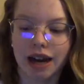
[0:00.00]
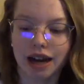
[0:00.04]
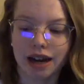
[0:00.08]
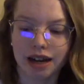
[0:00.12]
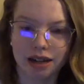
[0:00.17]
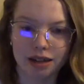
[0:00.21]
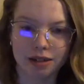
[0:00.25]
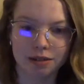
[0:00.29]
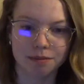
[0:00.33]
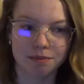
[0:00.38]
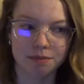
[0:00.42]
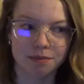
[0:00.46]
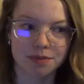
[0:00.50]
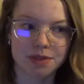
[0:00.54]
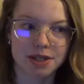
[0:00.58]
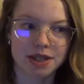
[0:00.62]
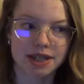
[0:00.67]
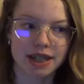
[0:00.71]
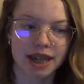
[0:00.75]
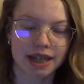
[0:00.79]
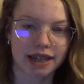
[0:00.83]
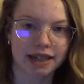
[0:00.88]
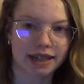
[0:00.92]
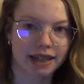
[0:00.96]

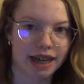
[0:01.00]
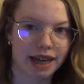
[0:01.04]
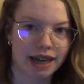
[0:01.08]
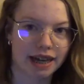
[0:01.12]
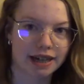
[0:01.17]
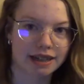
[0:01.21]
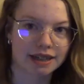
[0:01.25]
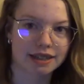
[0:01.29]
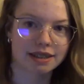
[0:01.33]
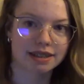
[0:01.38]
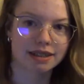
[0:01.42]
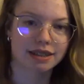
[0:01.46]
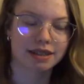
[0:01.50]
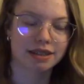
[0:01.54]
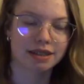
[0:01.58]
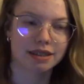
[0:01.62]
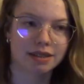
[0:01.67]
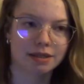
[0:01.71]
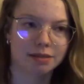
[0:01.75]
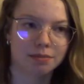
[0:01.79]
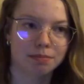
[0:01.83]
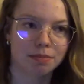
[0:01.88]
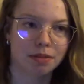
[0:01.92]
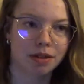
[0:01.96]
2nd act
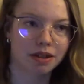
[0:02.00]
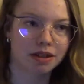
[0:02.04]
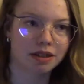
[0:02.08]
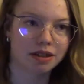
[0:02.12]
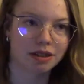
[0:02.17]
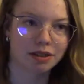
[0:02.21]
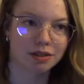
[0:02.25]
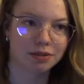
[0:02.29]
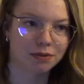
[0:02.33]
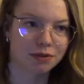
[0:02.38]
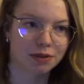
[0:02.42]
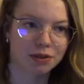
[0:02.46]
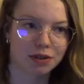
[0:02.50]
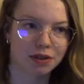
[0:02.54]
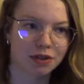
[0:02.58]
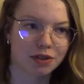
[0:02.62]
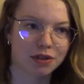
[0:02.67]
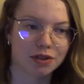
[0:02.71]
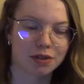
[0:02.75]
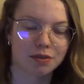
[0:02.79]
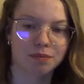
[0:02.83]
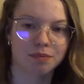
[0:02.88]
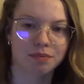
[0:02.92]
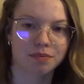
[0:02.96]
part of
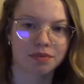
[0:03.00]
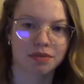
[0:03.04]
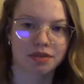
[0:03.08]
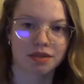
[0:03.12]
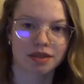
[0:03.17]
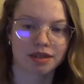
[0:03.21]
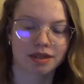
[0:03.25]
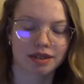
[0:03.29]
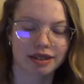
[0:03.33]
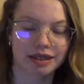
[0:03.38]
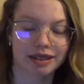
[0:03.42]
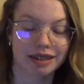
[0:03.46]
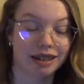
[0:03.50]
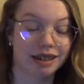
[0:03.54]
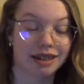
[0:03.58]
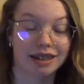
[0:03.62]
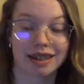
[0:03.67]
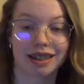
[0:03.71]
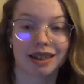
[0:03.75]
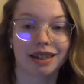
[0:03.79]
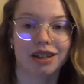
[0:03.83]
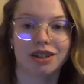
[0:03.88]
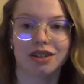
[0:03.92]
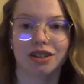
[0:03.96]
her thing.
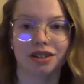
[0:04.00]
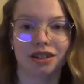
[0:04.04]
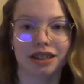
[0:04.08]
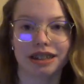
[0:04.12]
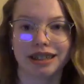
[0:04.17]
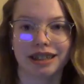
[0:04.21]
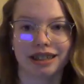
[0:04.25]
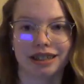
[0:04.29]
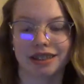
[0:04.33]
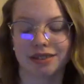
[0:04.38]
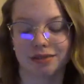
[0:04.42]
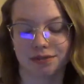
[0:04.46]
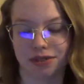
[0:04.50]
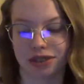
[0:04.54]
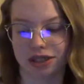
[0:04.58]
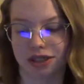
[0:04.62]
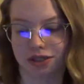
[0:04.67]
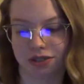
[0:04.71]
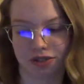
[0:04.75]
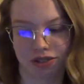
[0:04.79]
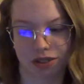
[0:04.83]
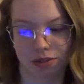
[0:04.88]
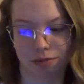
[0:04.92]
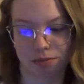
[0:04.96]
Again, I'll link the
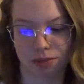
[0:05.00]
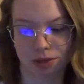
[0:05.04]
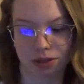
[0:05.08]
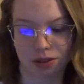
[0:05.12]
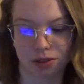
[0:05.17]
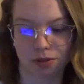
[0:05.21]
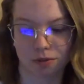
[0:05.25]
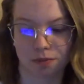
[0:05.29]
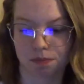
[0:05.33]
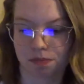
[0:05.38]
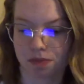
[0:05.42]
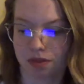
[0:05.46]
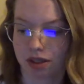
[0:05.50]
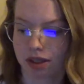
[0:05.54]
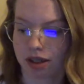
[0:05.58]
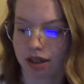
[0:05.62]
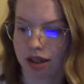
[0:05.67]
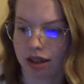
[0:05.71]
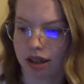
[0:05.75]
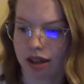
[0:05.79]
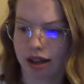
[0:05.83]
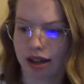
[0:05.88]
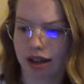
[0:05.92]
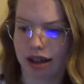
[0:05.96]
video down below.
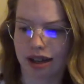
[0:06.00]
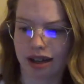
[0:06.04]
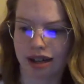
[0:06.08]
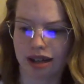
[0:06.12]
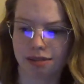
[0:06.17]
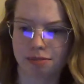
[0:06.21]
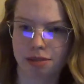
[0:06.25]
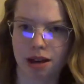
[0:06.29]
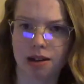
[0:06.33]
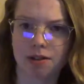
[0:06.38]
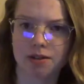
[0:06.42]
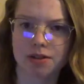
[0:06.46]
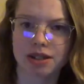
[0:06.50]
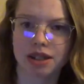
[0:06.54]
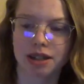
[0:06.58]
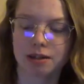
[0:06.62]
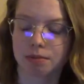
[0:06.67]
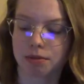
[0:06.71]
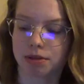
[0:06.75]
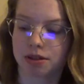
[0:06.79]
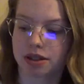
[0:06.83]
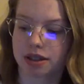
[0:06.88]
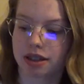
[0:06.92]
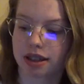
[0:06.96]
I was
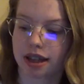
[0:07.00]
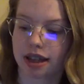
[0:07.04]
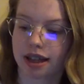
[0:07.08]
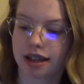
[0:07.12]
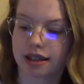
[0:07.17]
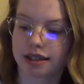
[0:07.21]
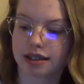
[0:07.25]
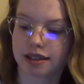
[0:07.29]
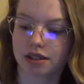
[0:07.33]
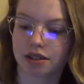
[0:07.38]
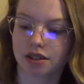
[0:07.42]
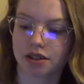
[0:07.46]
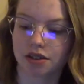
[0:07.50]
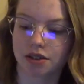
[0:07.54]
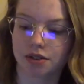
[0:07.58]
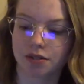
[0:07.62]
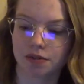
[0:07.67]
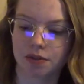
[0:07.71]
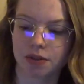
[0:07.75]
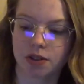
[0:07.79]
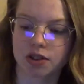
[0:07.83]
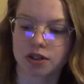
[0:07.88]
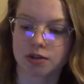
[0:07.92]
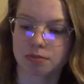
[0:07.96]
able to get the
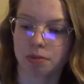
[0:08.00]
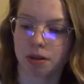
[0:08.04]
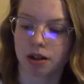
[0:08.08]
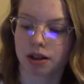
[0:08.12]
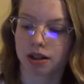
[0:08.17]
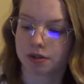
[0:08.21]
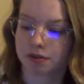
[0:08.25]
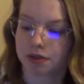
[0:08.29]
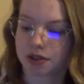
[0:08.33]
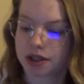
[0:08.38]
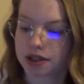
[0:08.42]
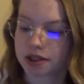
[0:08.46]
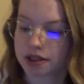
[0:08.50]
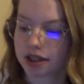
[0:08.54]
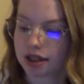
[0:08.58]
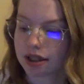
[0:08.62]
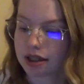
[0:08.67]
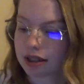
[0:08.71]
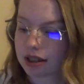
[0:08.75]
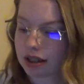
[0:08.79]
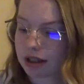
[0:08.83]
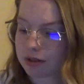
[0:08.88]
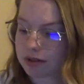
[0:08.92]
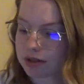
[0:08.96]
first part of it
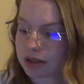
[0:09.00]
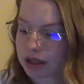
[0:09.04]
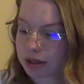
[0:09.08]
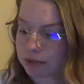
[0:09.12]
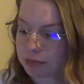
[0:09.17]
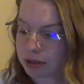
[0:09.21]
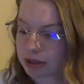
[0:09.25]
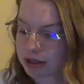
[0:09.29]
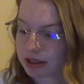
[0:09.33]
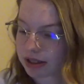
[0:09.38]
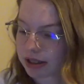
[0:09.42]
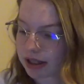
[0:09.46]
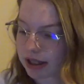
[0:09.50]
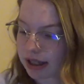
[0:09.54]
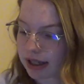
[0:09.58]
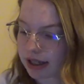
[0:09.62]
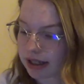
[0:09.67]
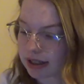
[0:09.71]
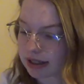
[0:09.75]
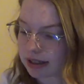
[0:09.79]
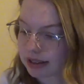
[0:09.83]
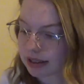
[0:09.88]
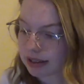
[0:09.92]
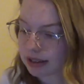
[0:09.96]
done. I was able to
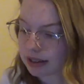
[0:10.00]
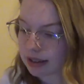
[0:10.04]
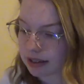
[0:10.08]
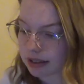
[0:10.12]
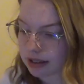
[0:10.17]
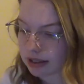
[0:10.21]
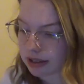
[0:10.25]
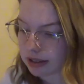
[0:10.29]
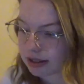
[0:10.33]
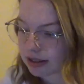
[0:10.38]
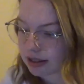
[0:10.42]
get